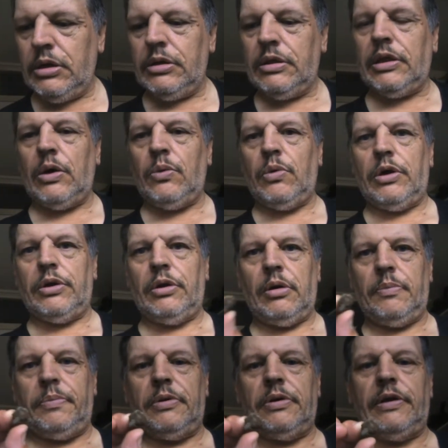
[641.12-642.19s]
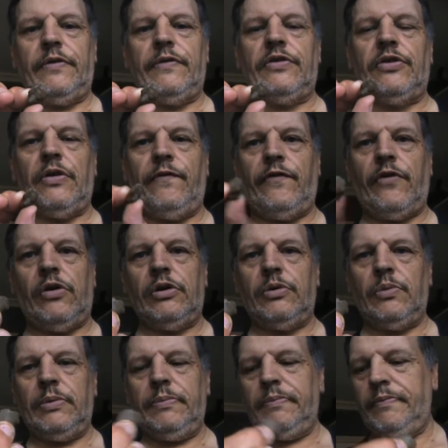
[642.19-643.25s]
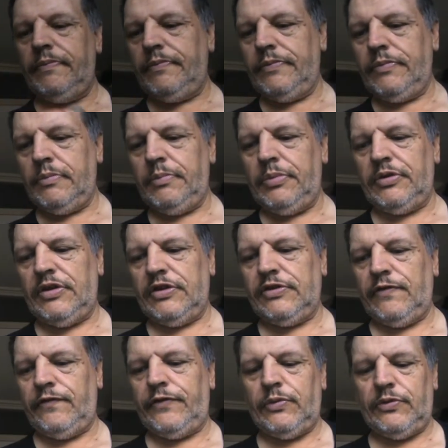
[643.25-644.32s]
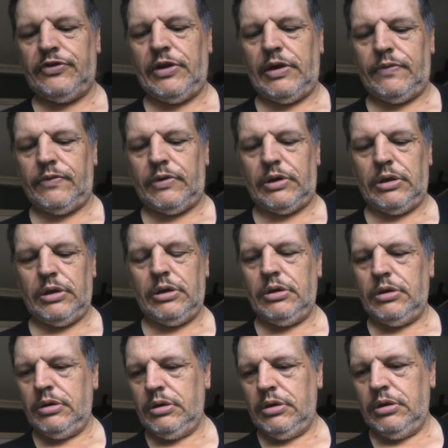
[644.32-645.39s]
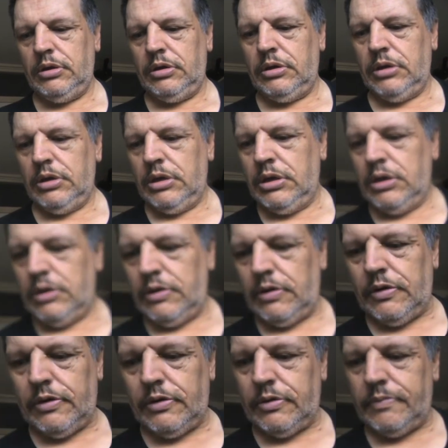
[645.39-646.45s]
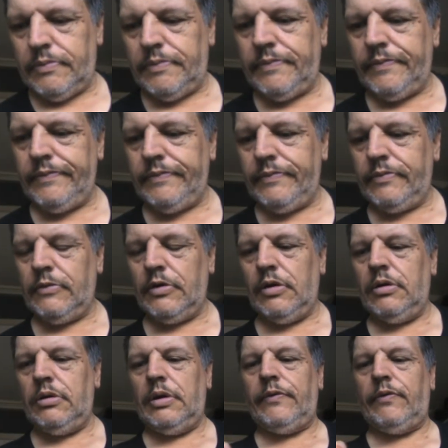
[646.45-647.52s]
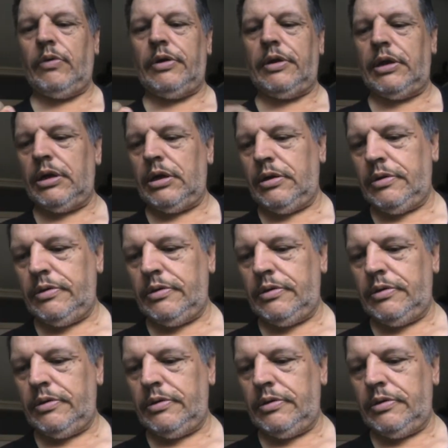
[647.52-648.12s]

That one I believe is a fired one, but it doesn't feel as heavy. Another one there.